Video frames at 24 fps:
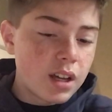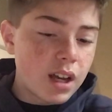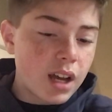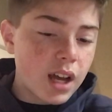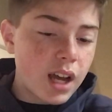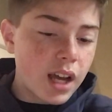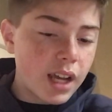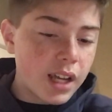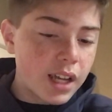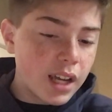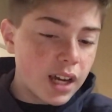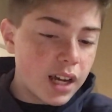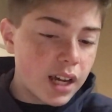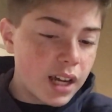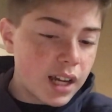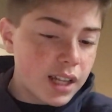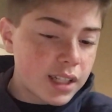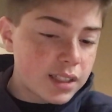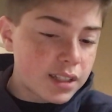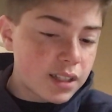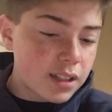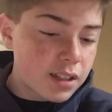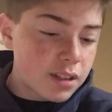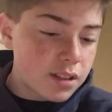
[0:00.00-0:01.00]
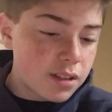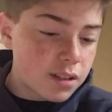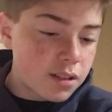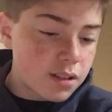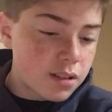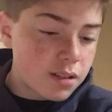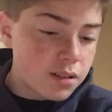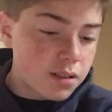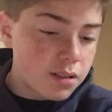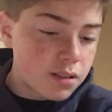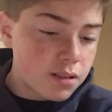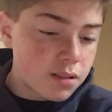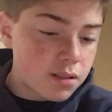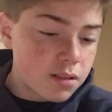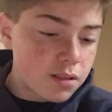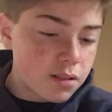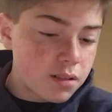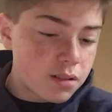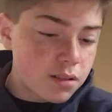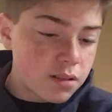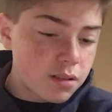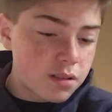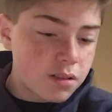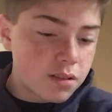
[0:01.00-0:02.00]
I got
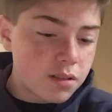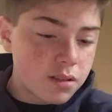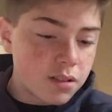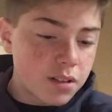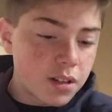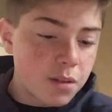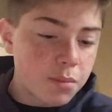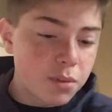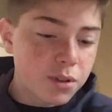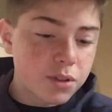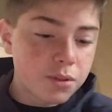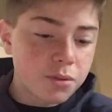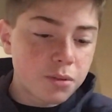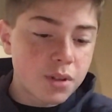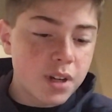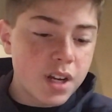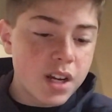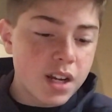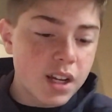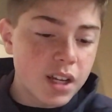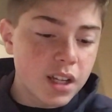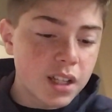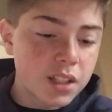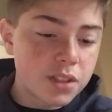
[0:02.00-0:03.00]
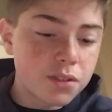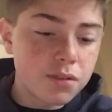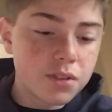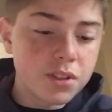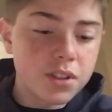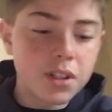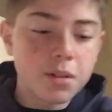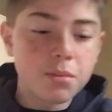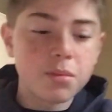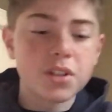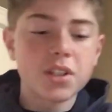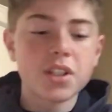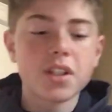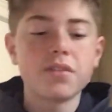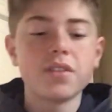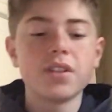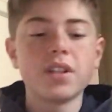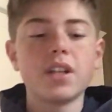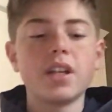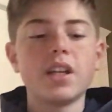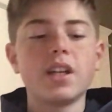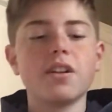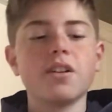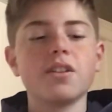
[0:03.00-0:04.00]
the number 3 Nuggets versus number 7
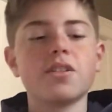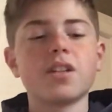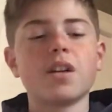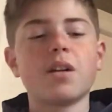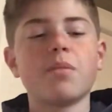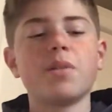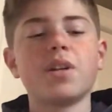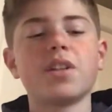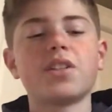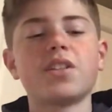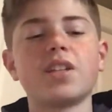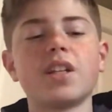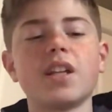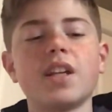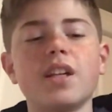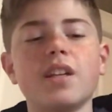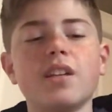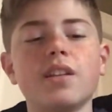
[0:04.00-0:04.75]
Lakers. I'm going to say